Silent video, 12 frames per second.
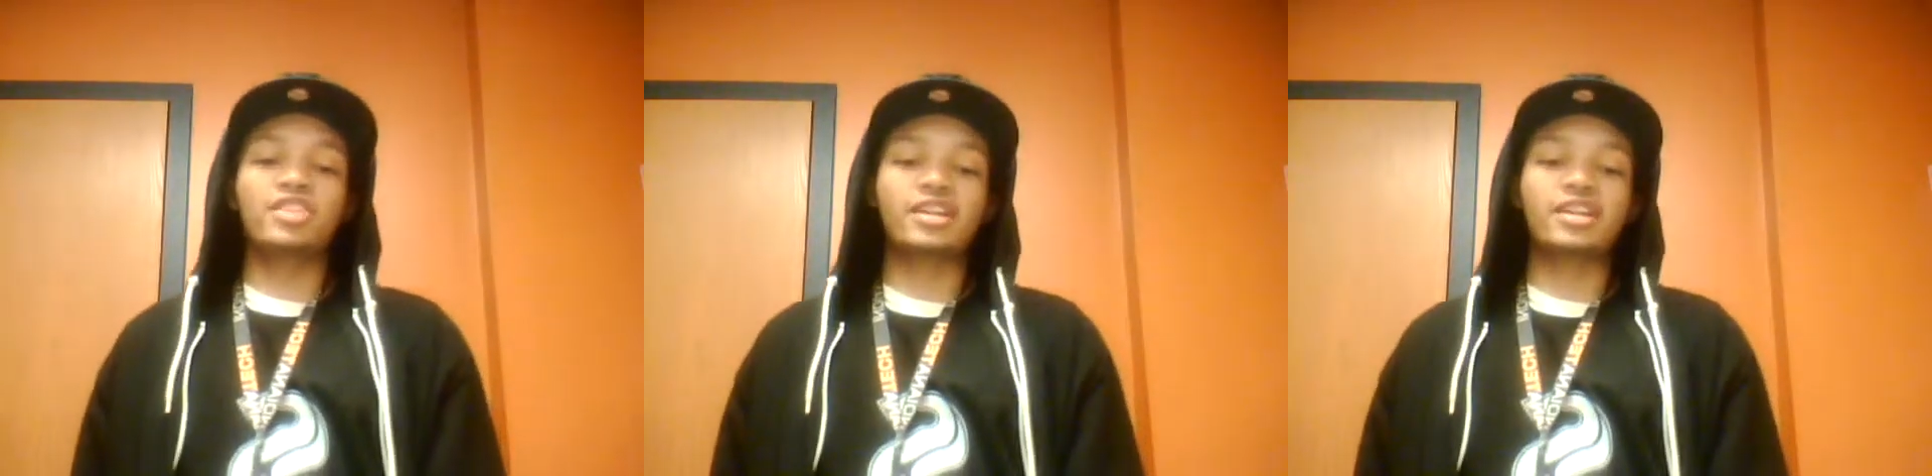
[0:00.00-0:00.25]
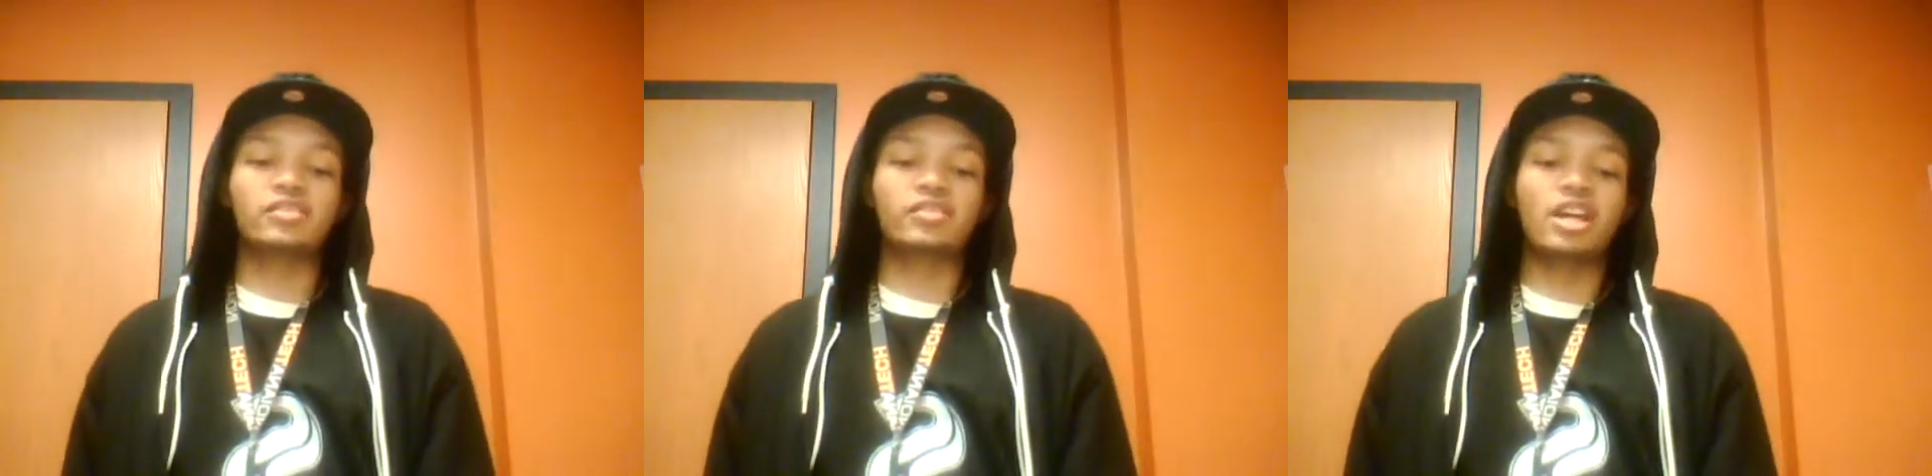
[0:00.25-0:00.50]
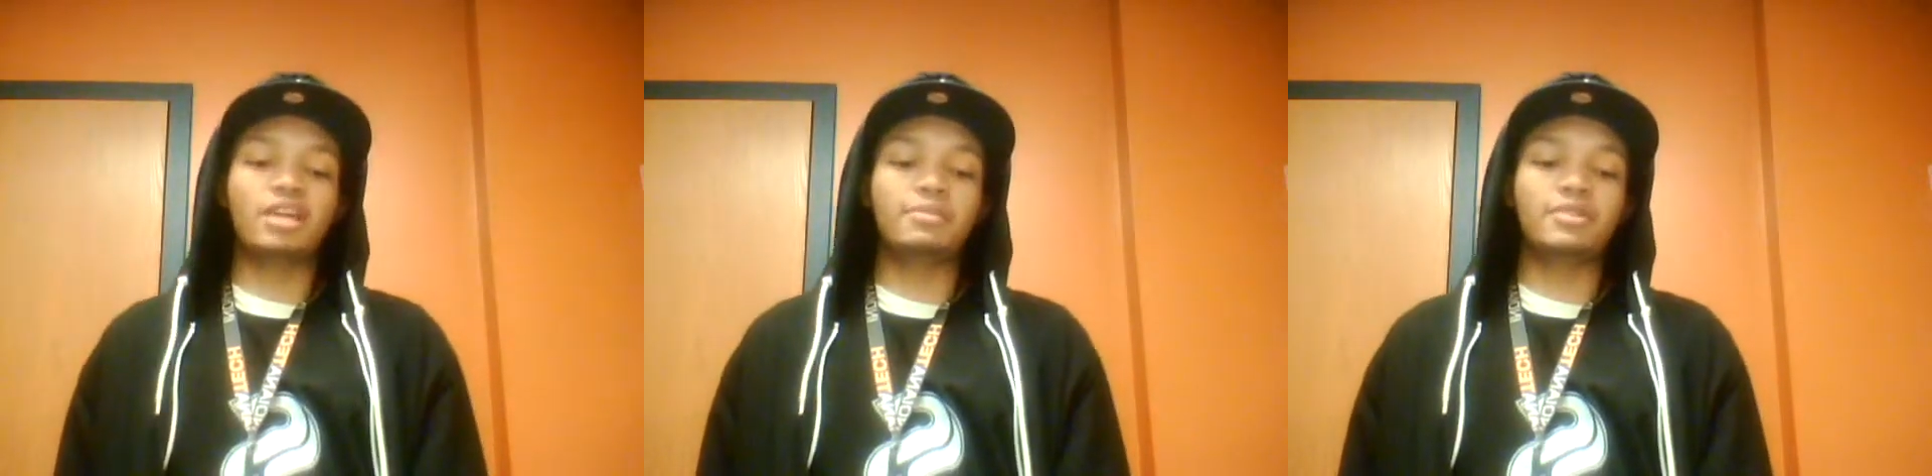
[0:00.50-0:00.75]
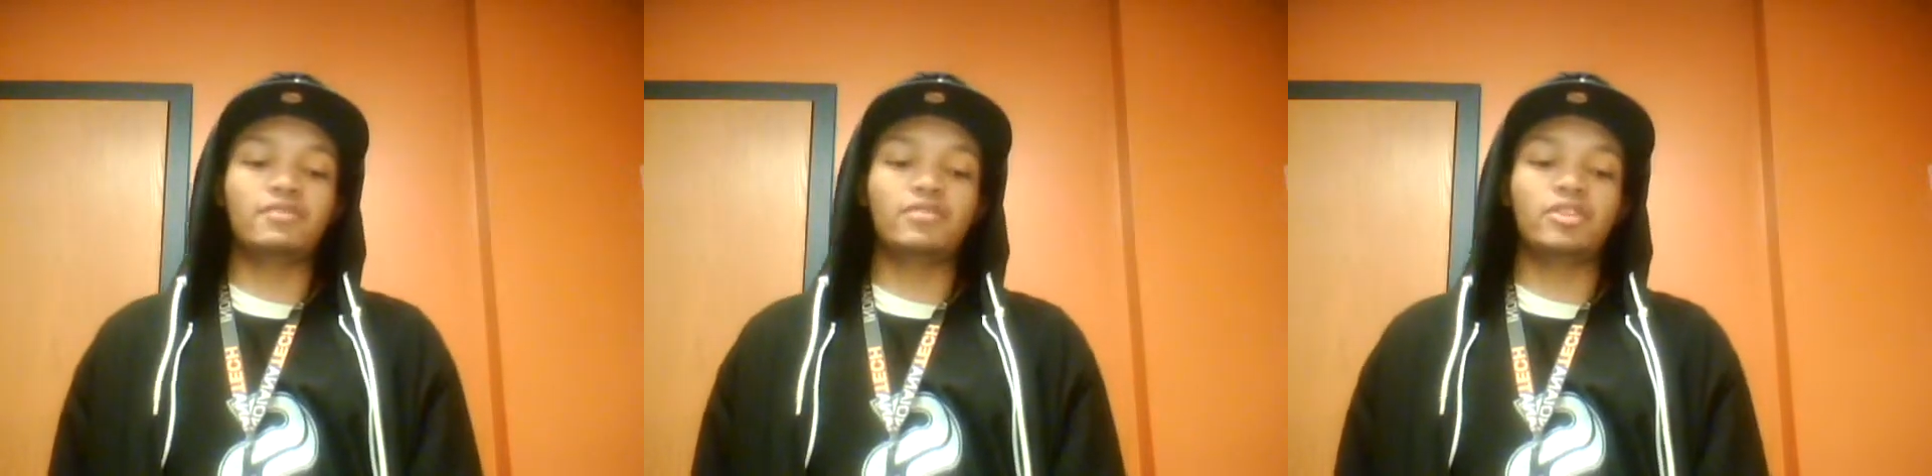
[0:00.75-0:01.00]
Axel
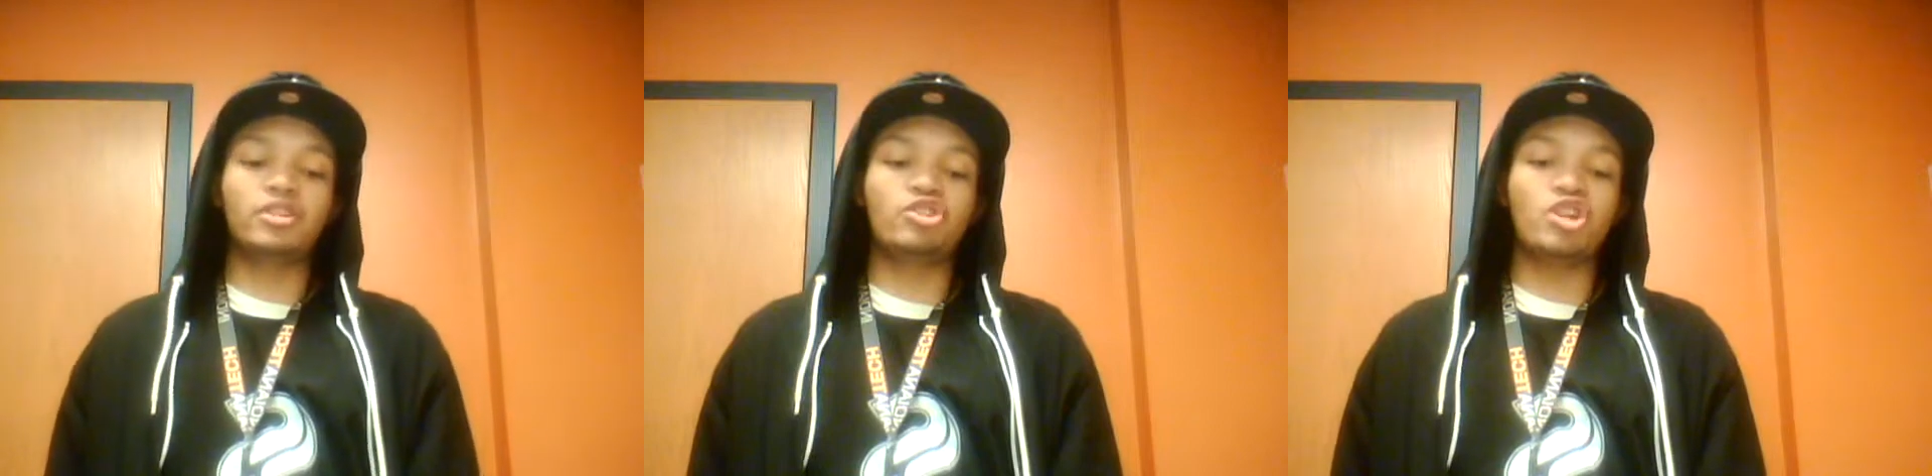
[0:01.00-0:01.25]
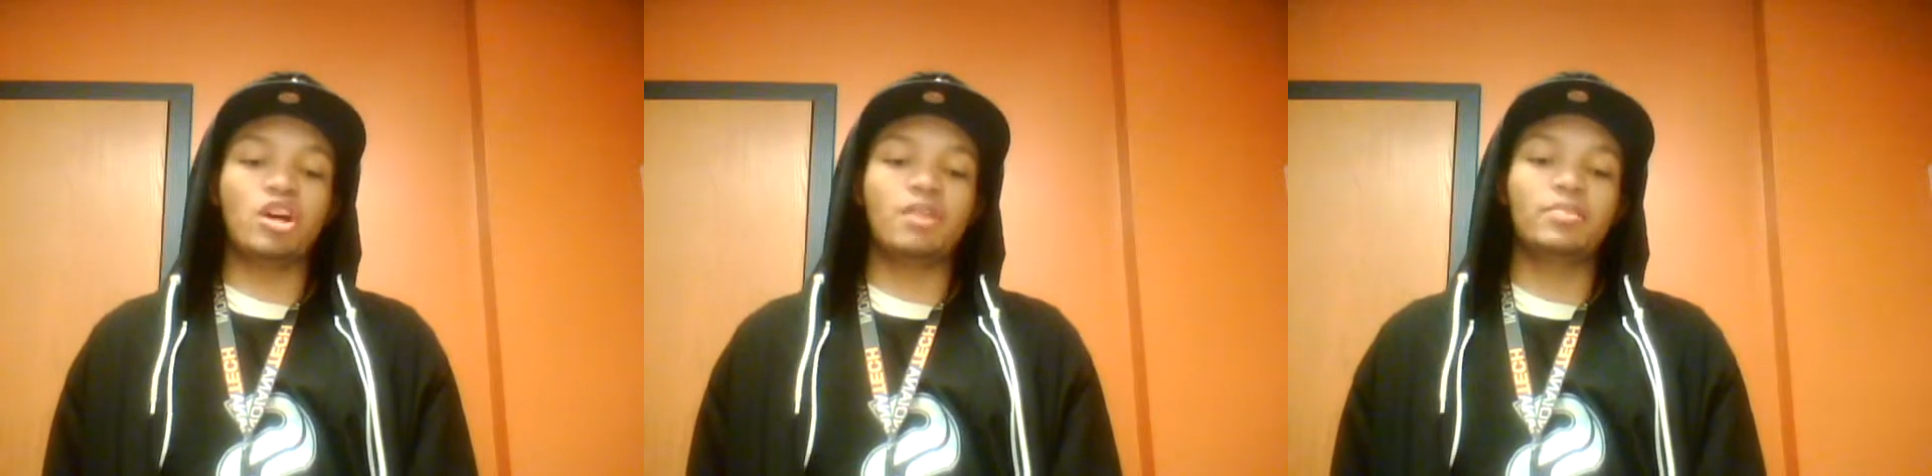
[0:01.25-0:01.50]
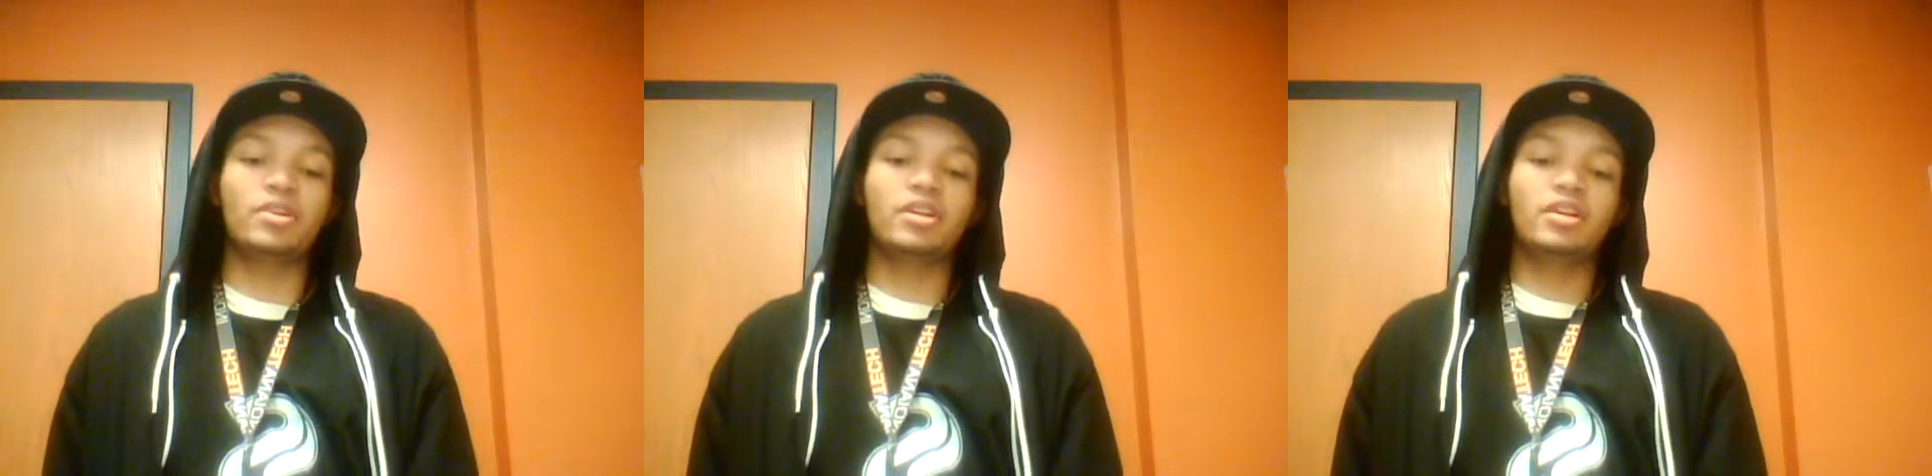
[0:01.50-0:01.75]
came in for the jump.